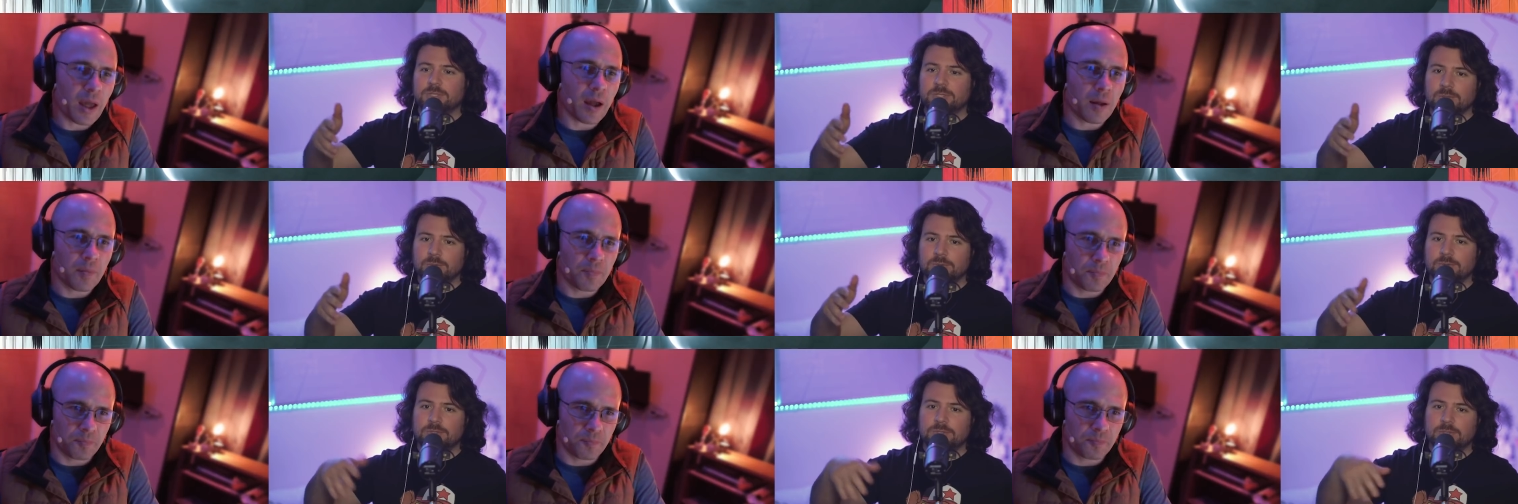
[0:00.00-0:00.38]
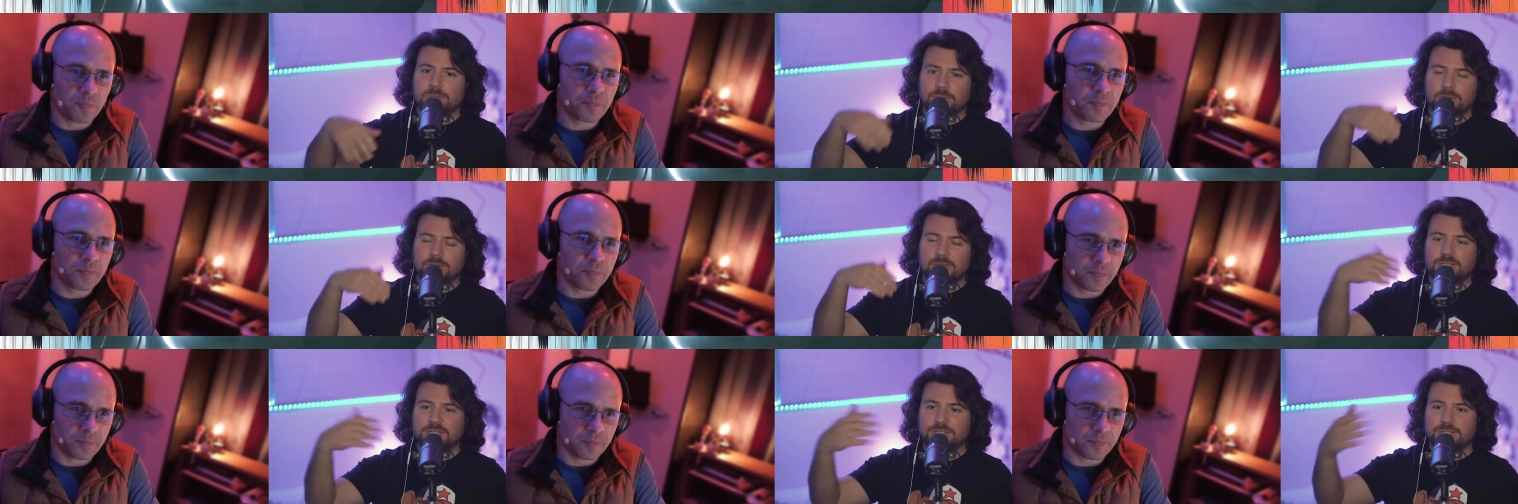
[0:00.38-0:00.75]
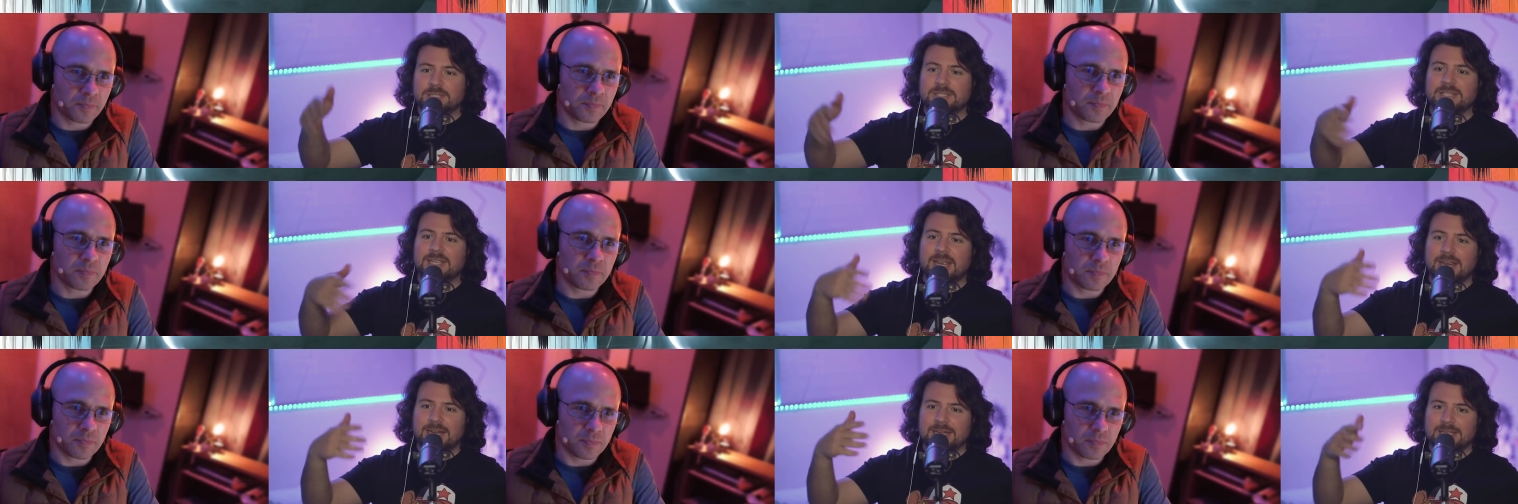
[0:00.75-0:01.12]
Speaker 1: due to the
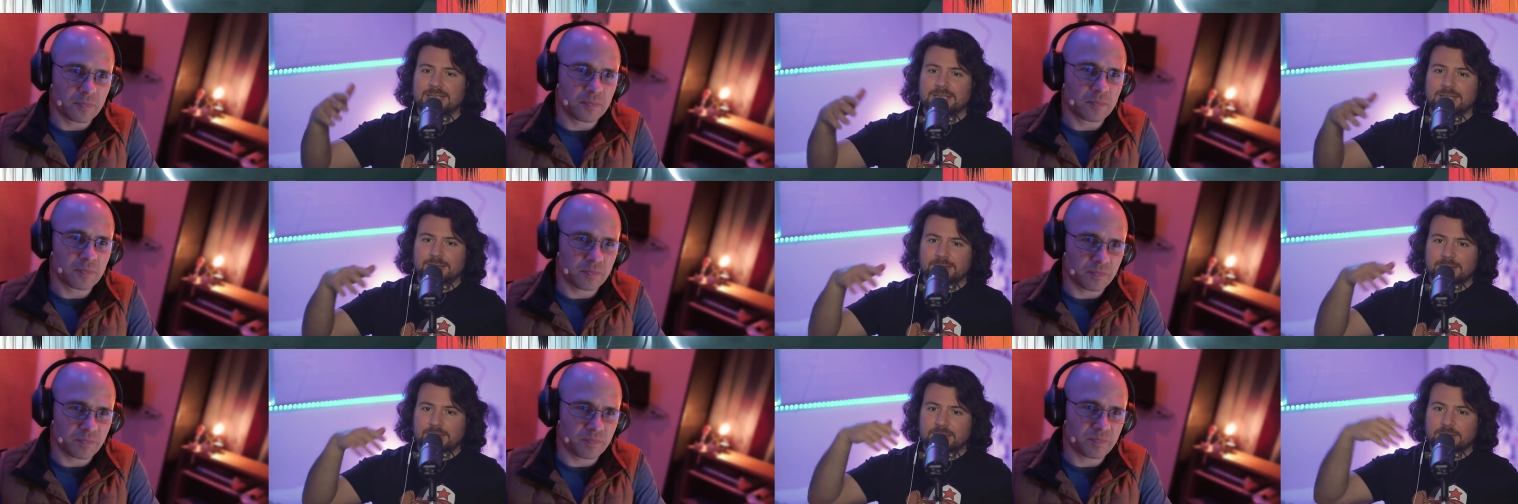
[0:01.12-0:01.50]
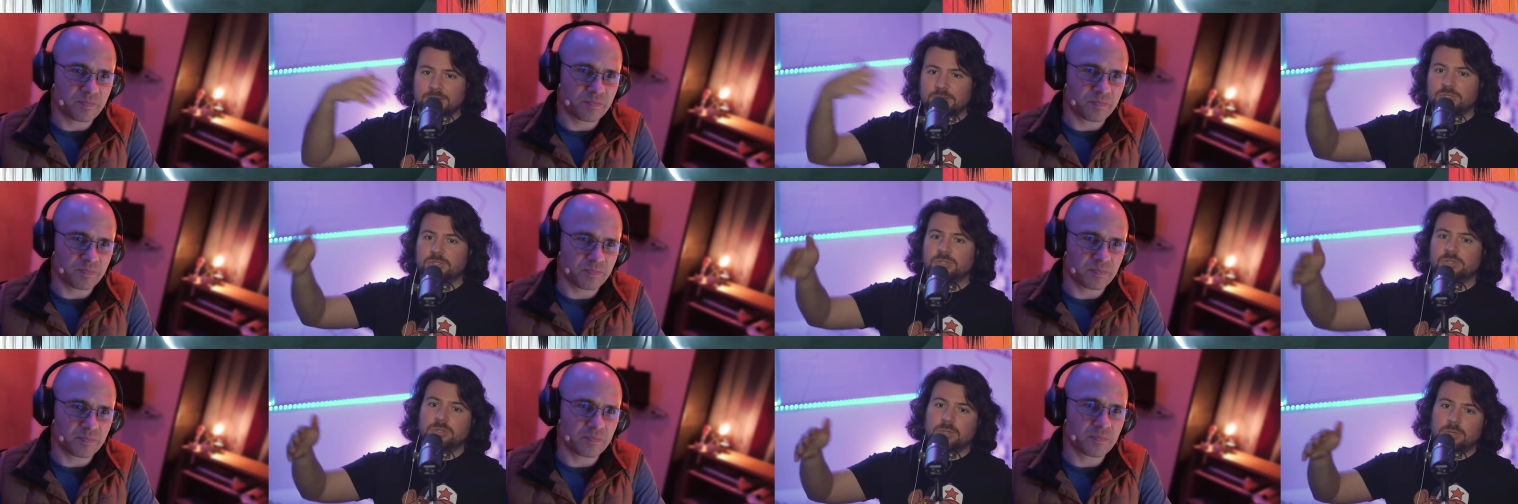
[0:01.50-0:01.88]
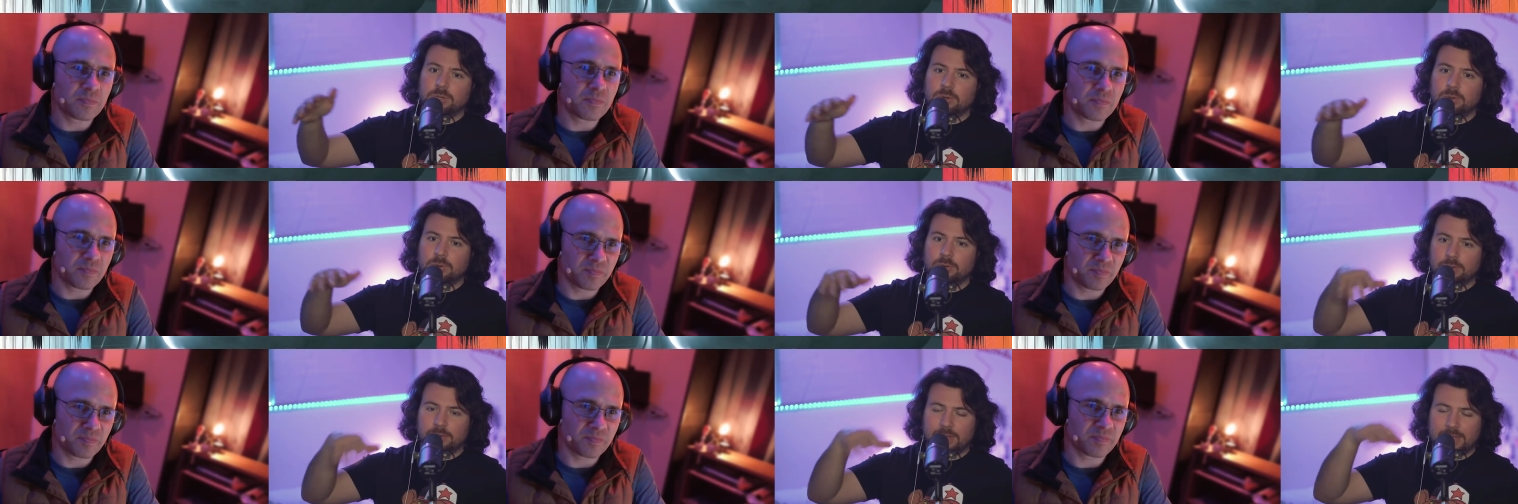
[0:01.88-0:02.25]
just the idea that
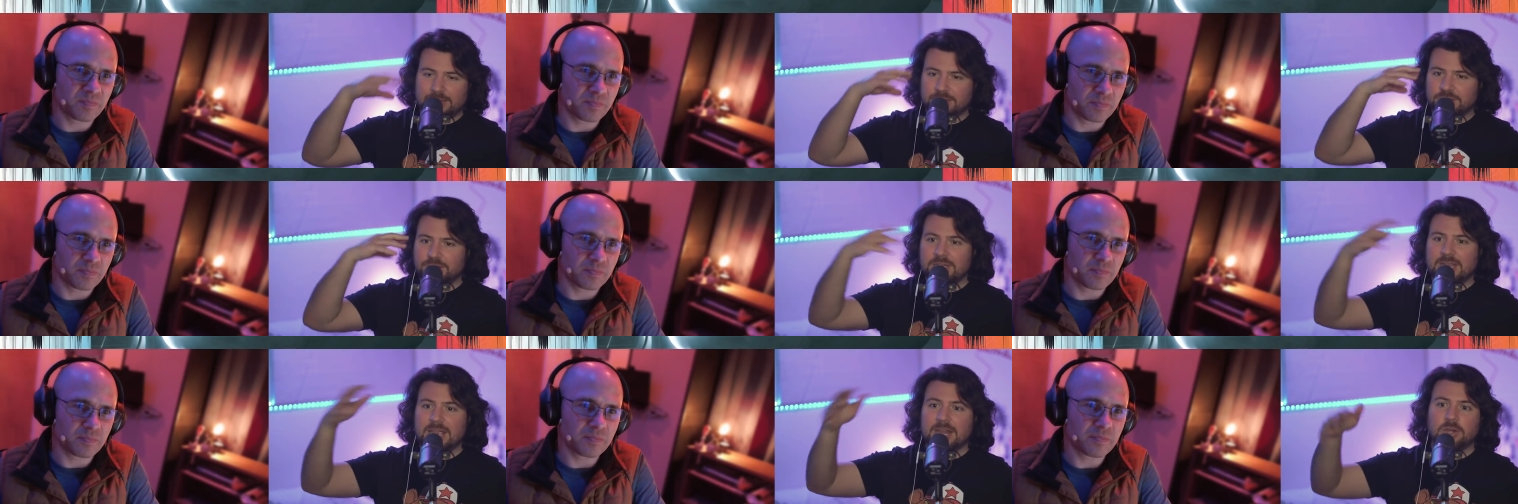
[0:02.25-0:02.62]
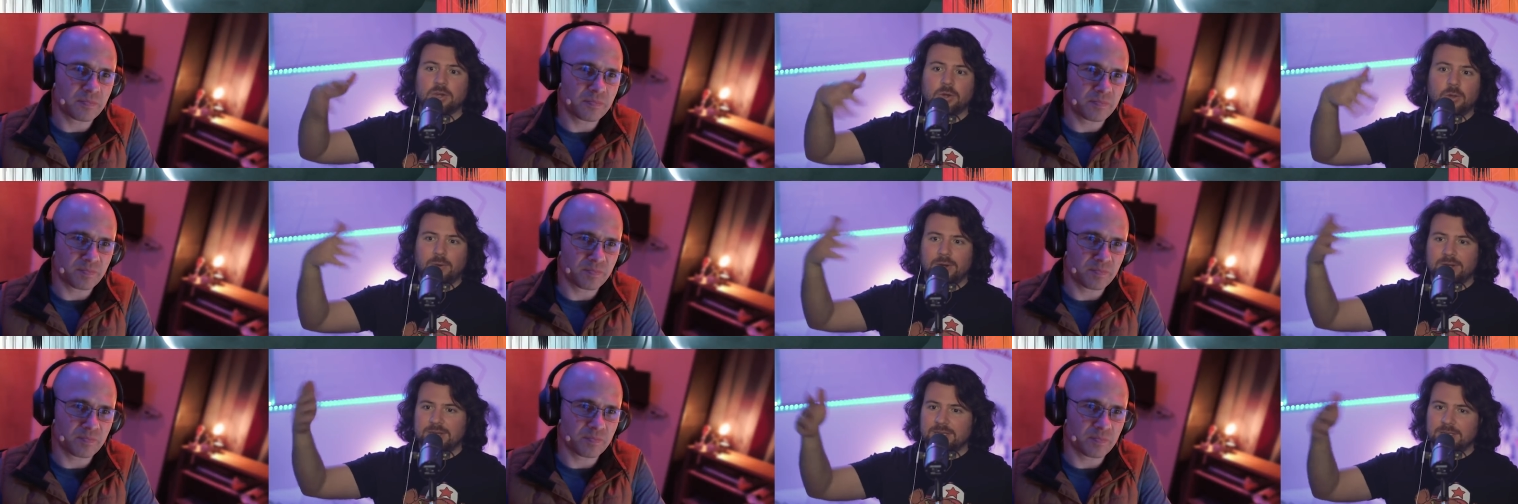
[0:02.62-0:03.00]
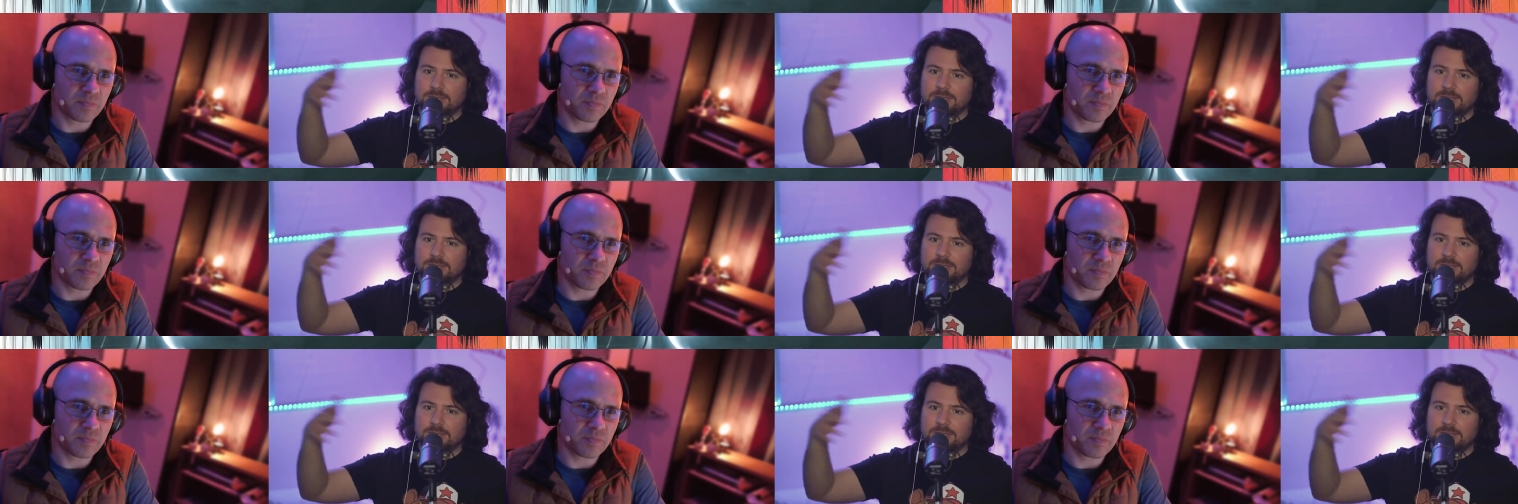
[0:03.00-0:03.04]
Sue like she had no